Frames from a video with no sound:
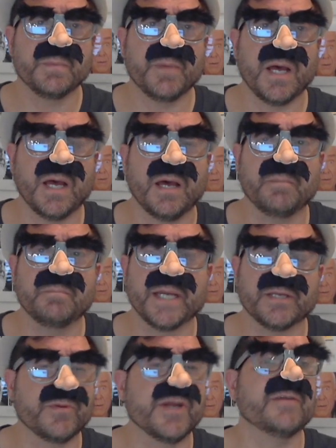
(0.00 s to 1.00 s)

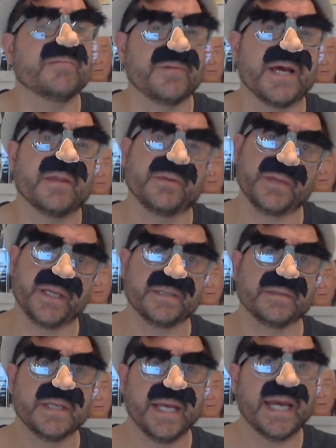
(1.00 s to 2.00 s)
My grandfather that
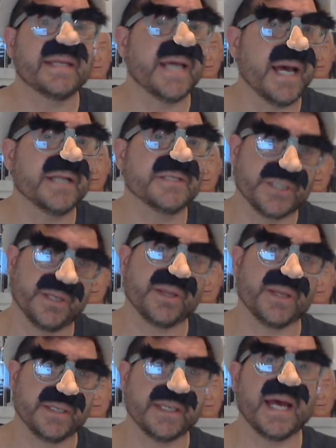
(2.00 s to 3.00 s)
had
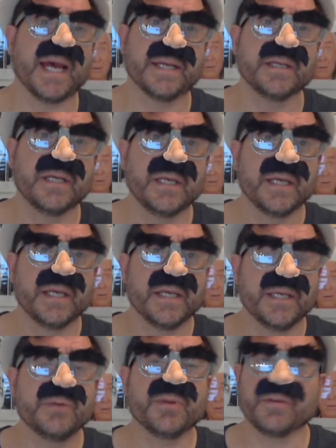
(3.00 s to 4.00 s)
Hodgkin's that died,
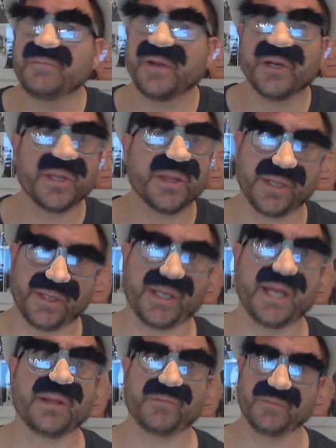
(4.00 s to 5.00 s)
he was a very
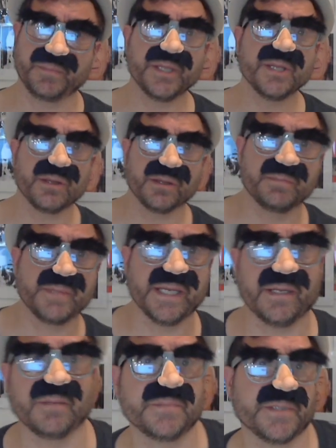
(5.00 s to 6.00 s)
successful businessman
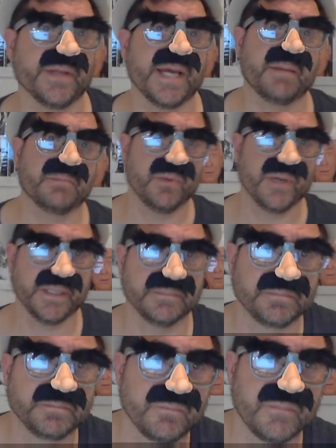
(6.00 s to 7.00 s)
up till that point.
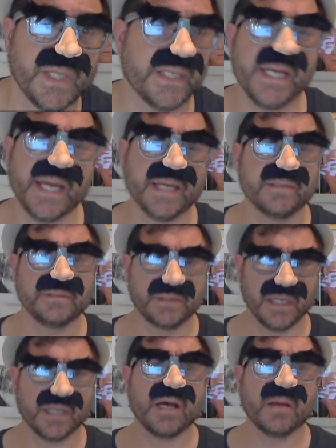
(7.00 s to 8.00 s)
And he had
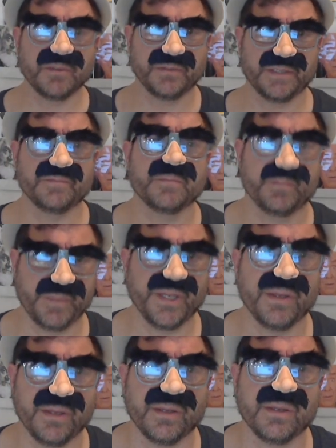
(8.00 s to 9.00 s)
a couple different
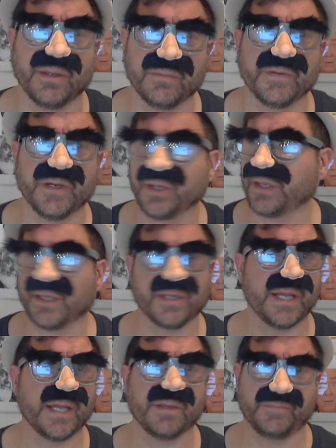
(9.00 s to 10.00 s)
businesses, very
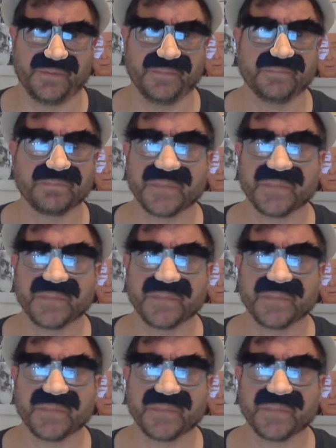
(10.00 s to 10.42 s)
successful.